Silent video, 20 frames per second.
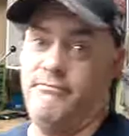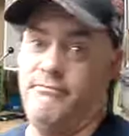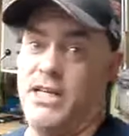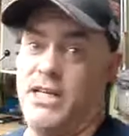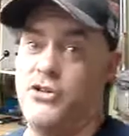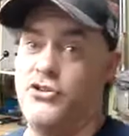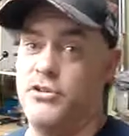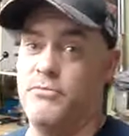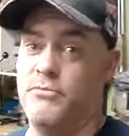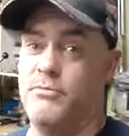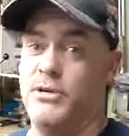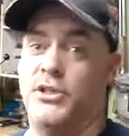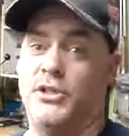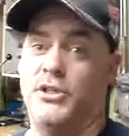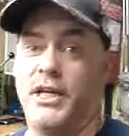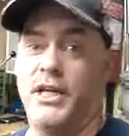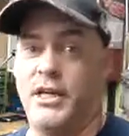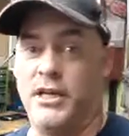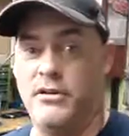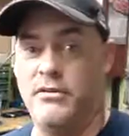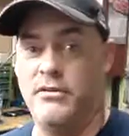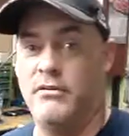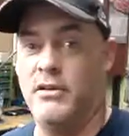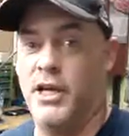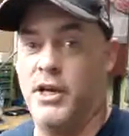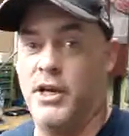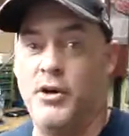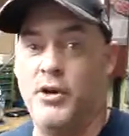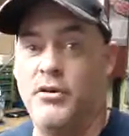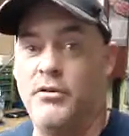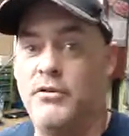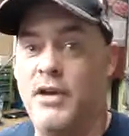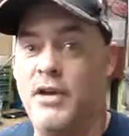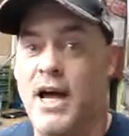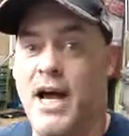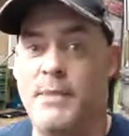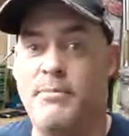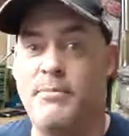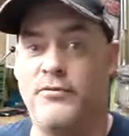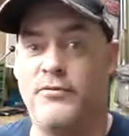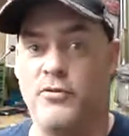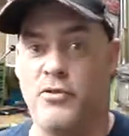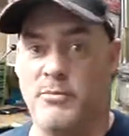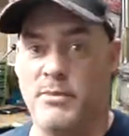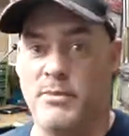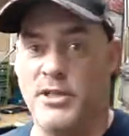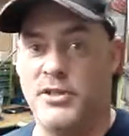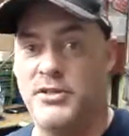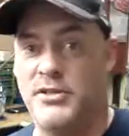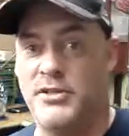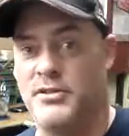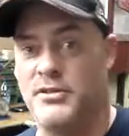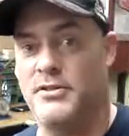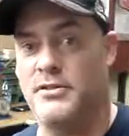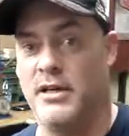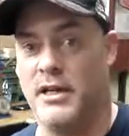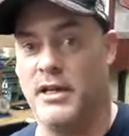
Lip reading: engine building and high performance,